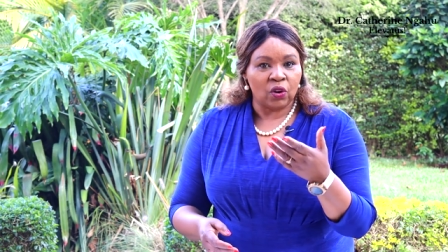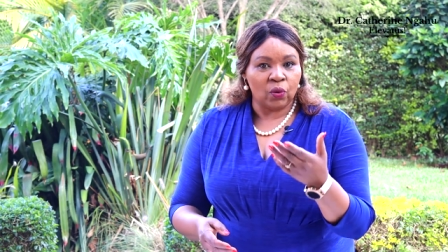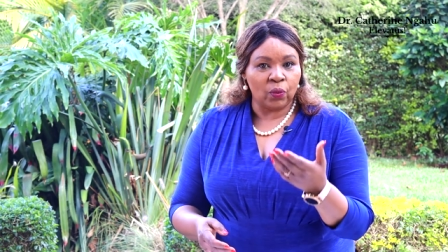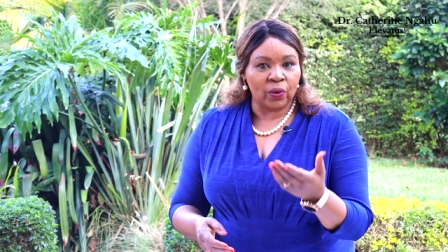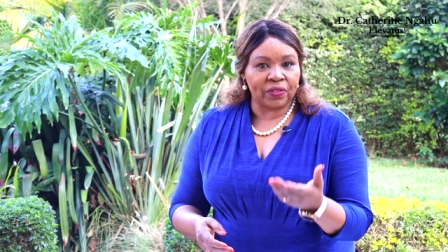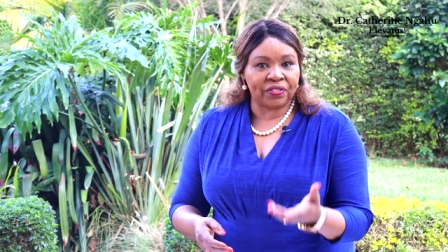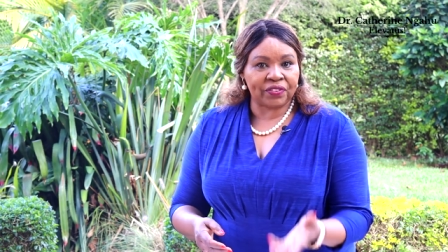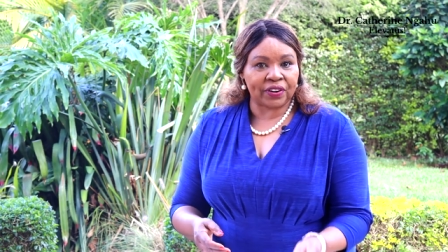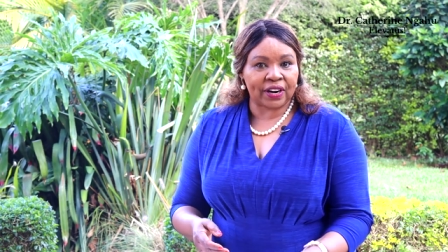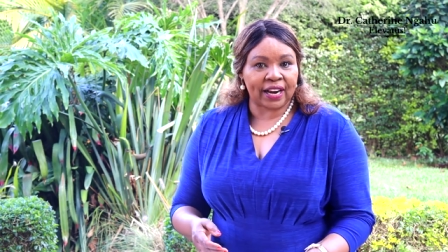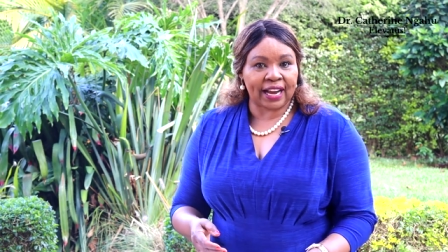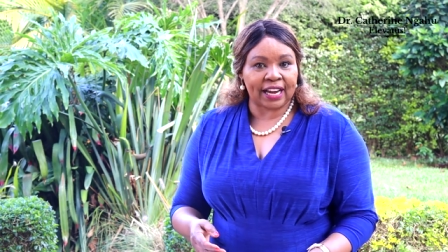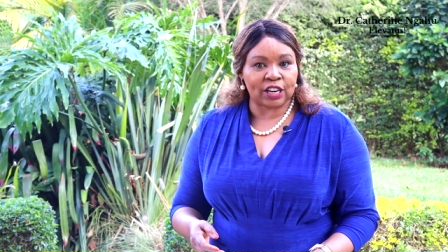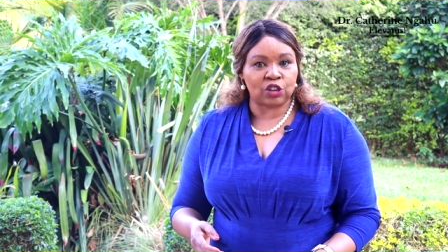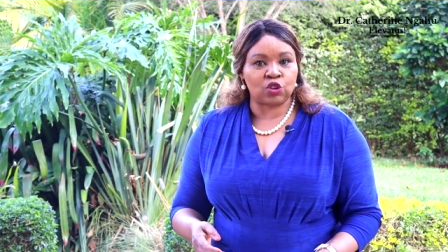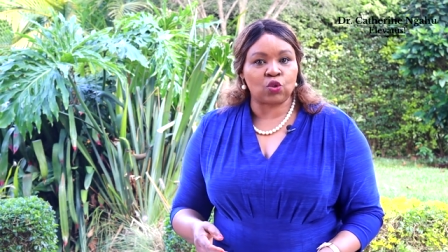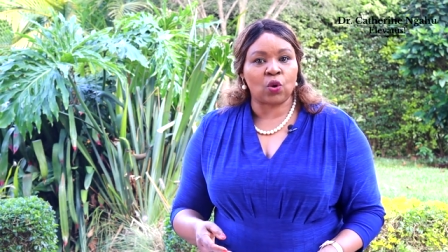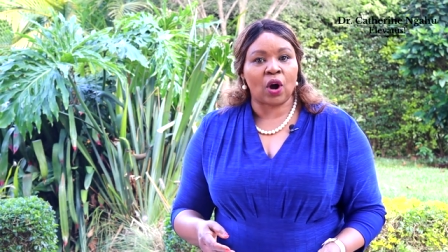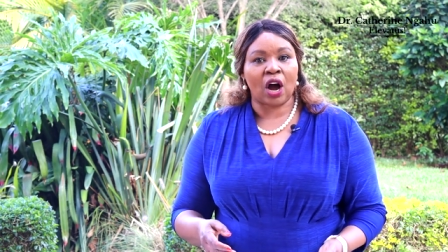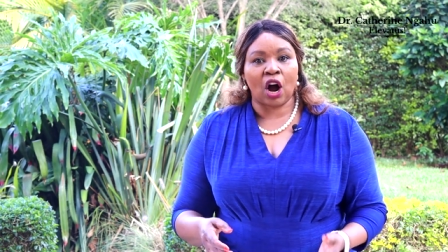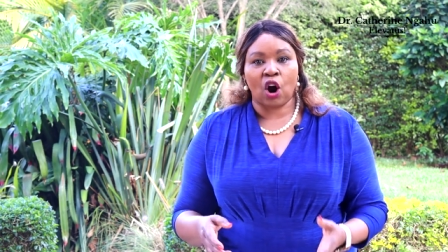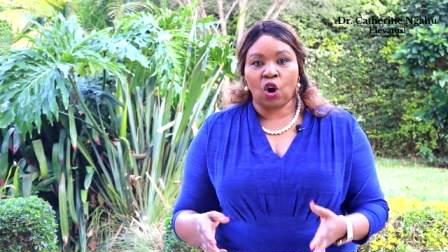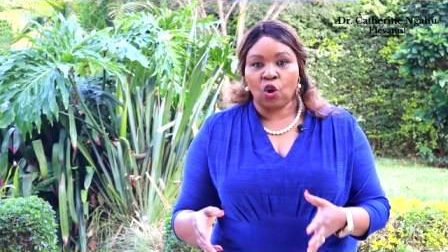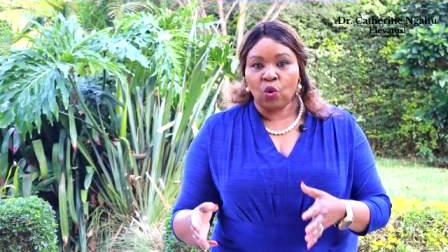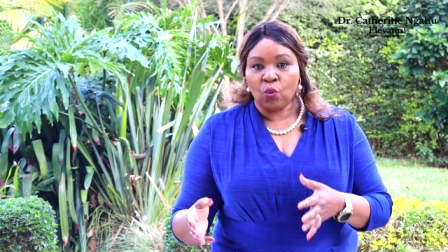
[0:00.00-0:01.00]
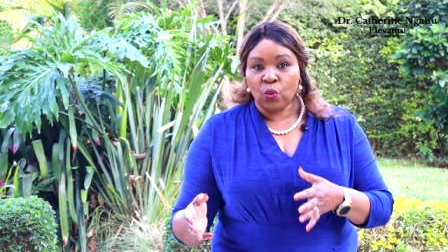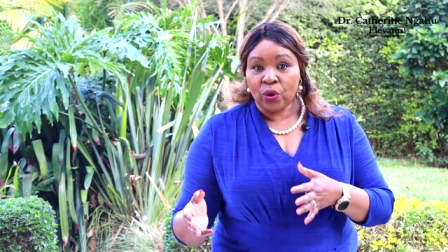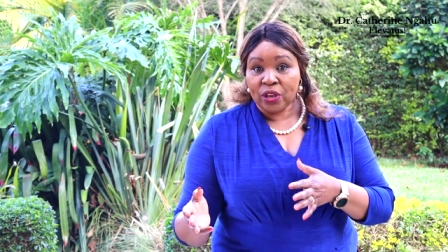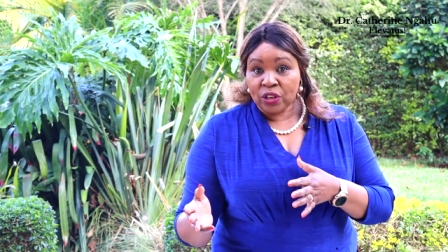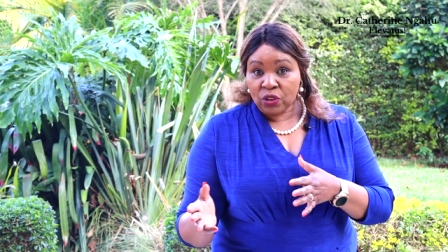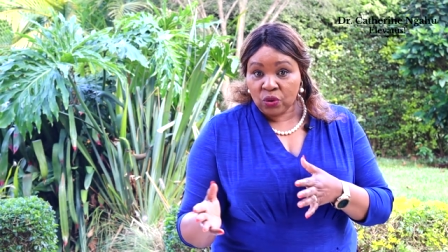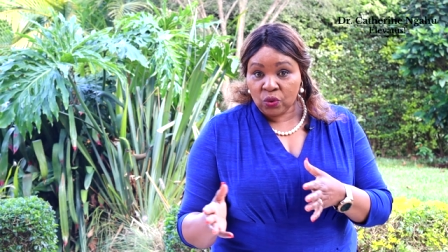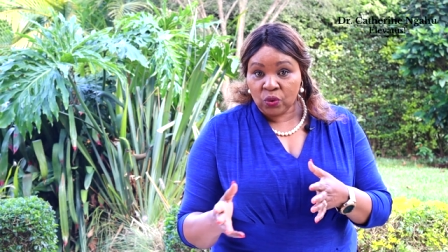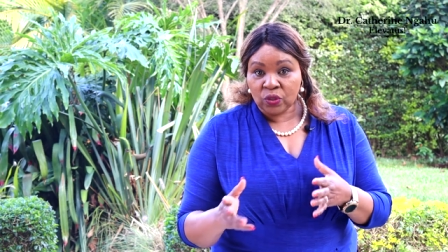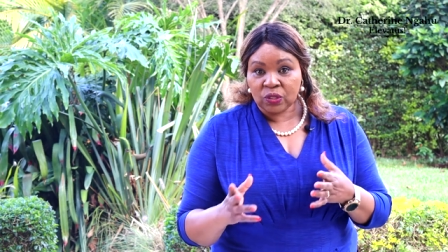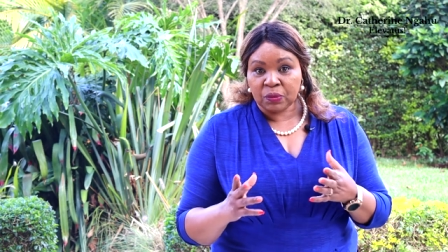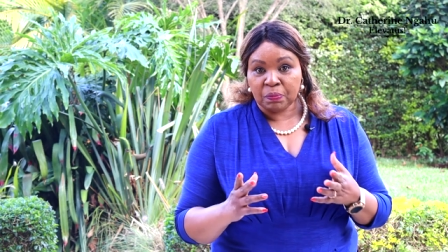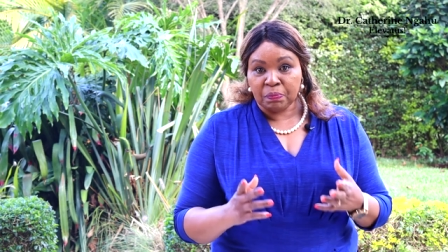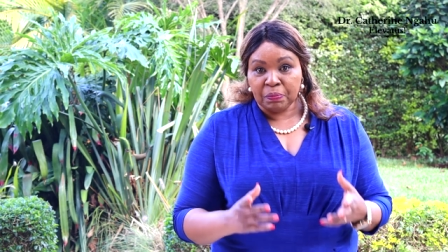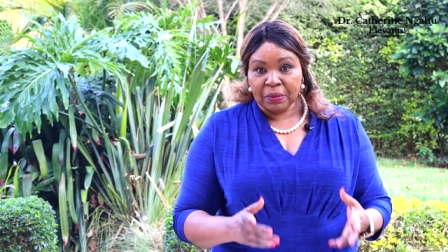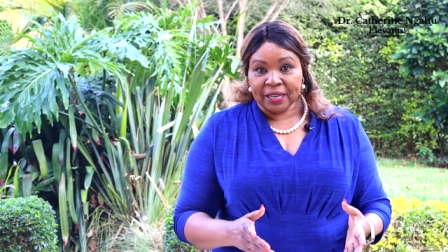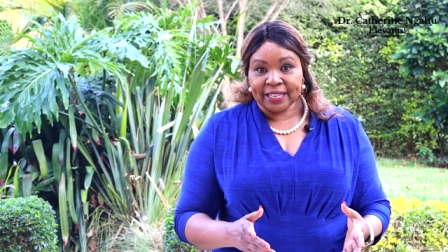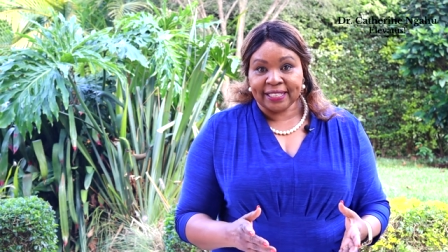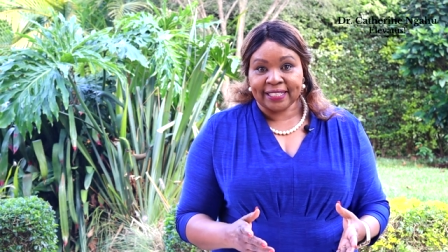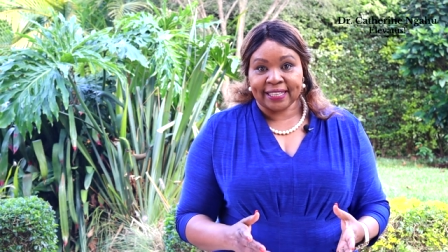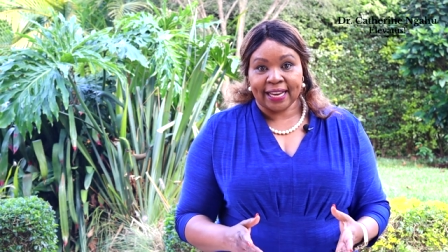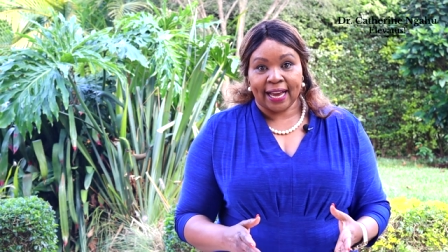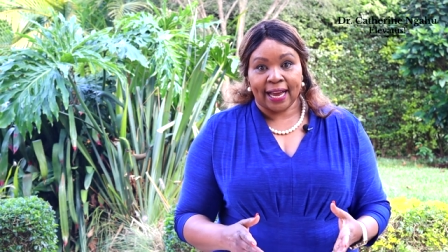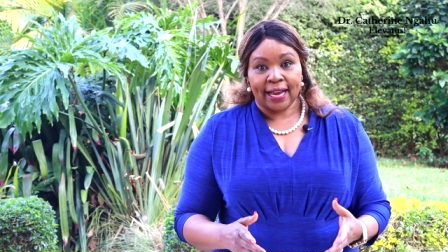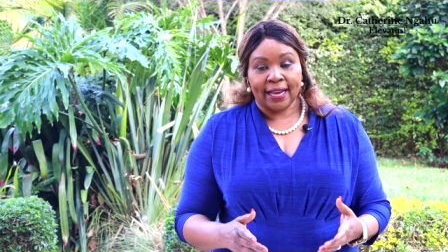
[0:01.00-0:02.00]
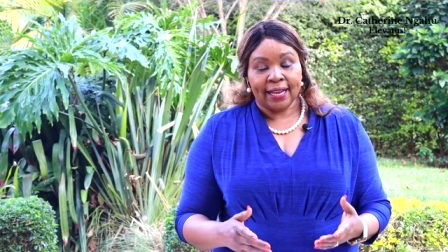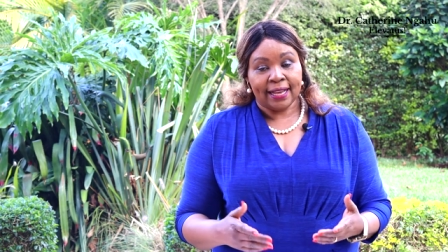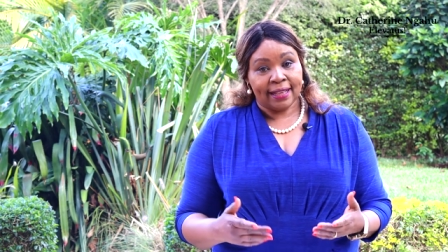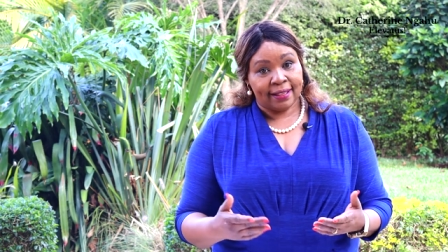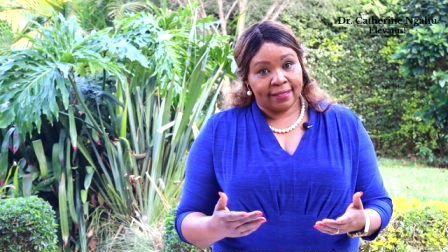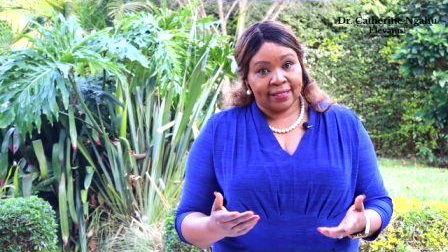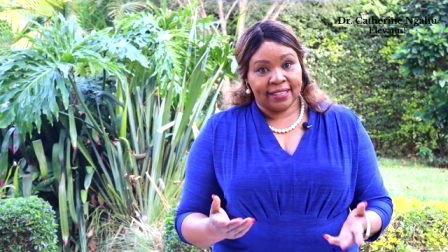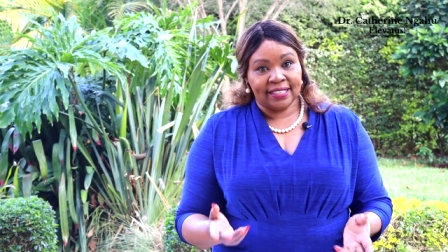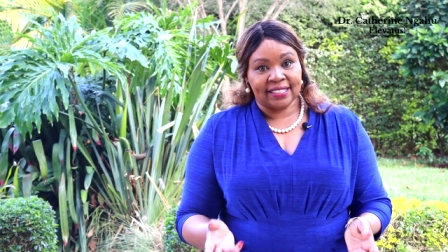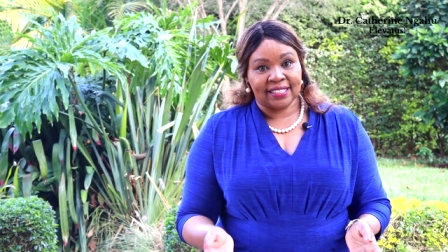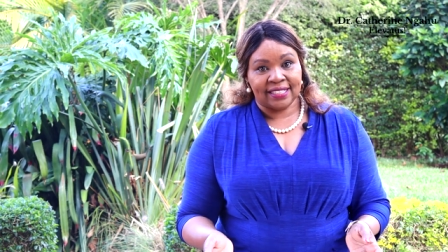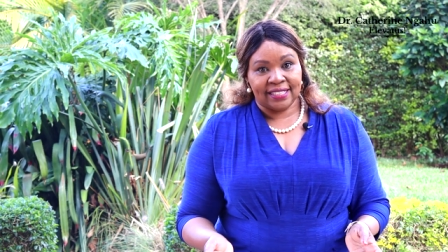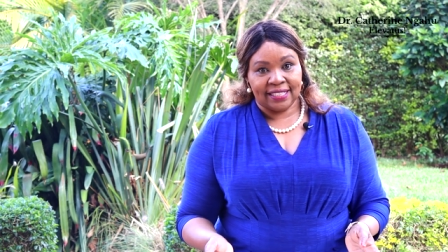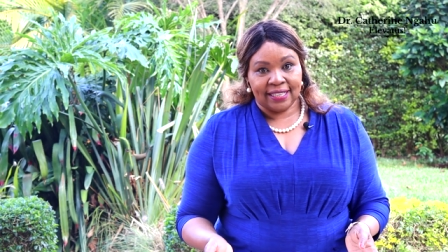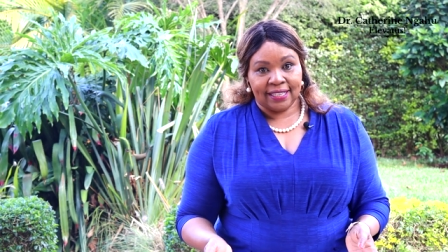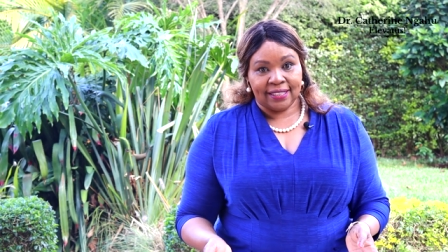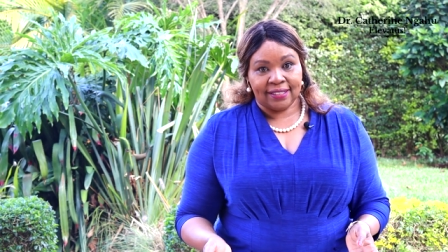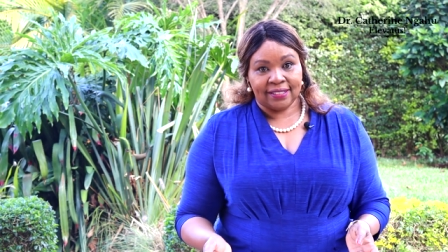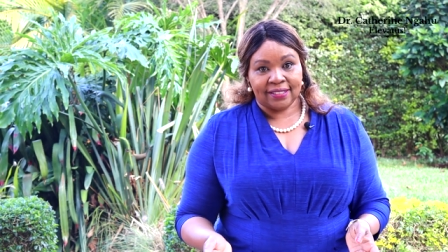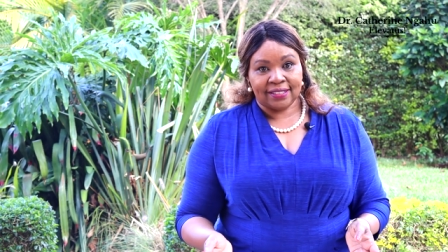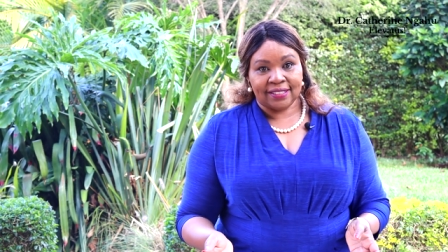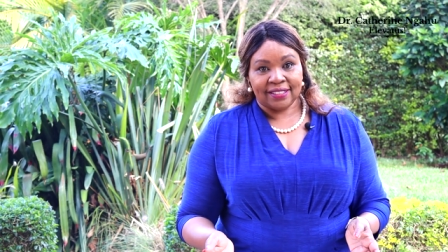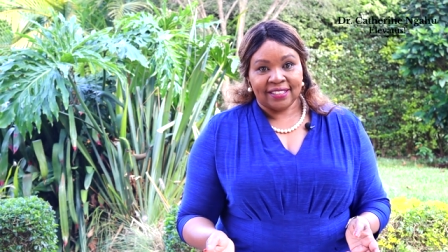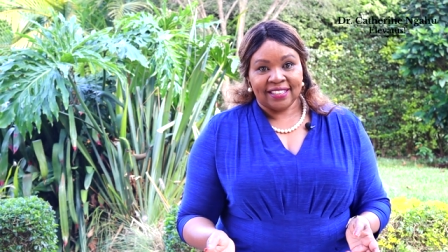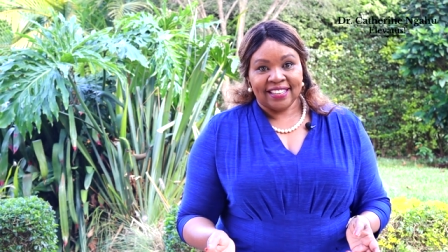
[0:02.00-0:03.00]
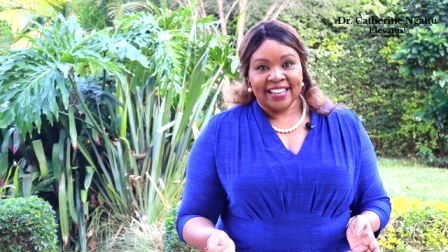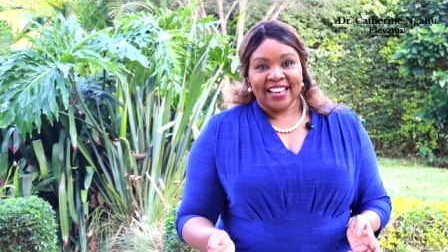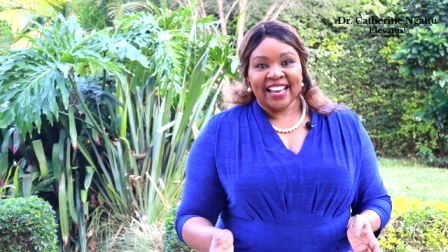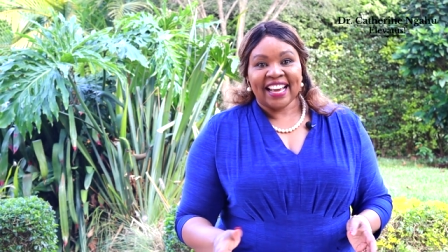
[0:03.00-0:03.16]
with regard to how we use media these days.